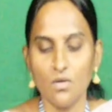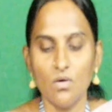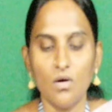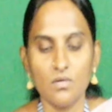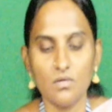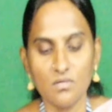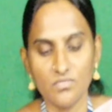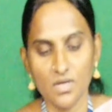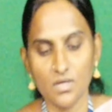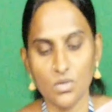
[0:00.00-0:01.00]
Order of
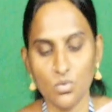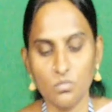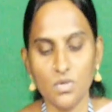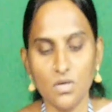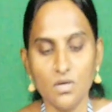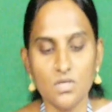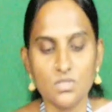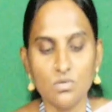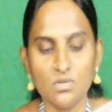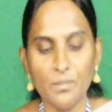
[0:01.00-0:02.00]
n cube.
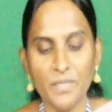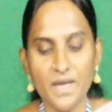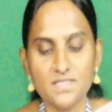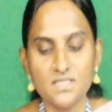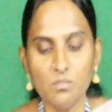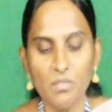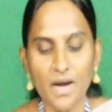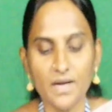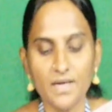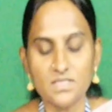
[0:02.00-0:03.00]
So the basic
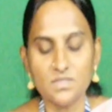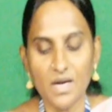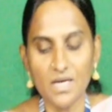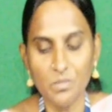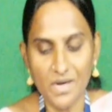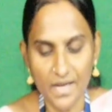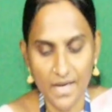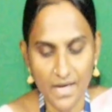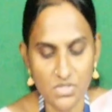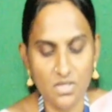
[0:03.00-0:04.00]
matrix
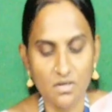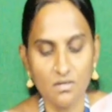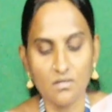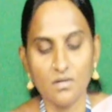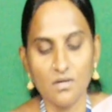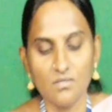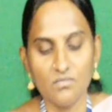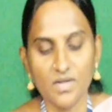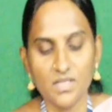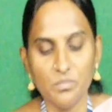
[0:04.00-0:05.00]
multiplication,
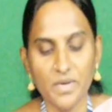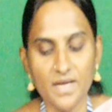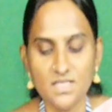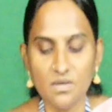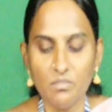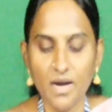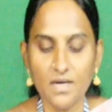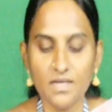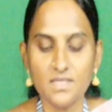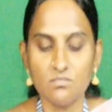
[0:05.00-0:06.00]
for the basic
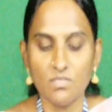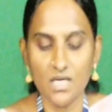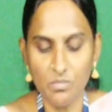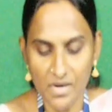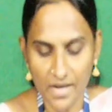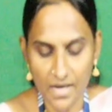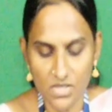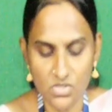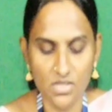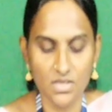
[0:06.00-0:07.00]
matrix
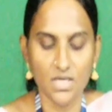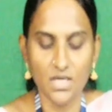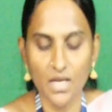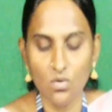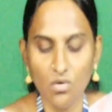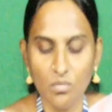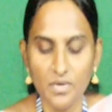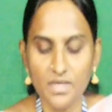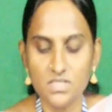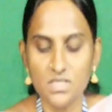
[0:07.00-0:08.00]
multiplication, the time
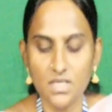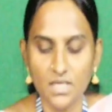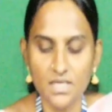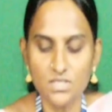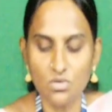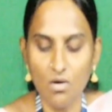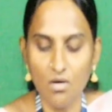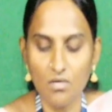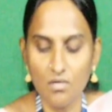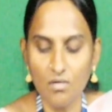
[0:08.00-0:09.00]
complexity is
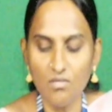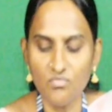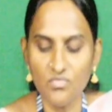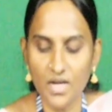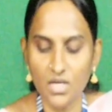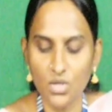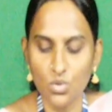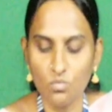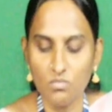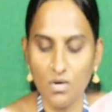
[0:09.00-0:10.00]
order of n
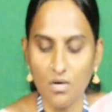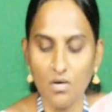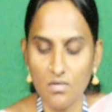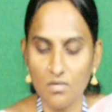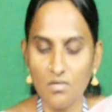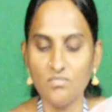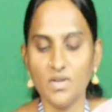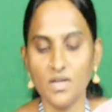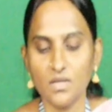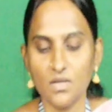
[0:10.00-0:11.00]
cube. Order of
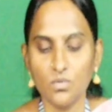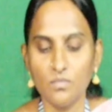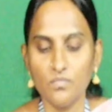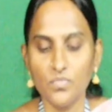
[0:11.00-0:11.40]
n cube.